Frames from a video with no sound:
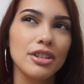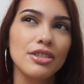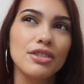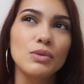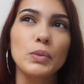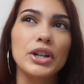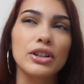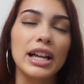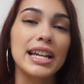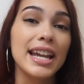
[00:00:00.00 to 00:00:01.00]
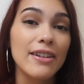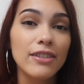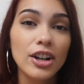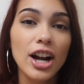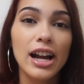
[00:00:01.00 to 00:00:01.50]
Like, this is weird. I
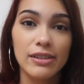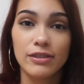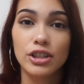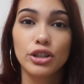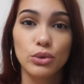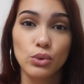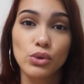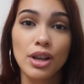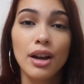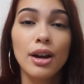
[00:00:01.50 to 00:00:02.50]
never ever use